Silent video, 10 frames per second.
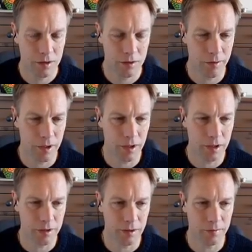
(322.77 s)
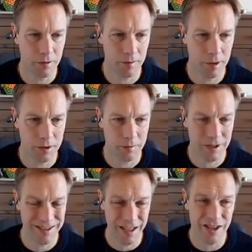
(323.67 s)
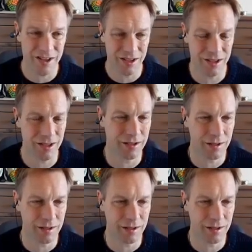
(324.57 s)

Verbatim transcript: So we're going to need to implement essentially the,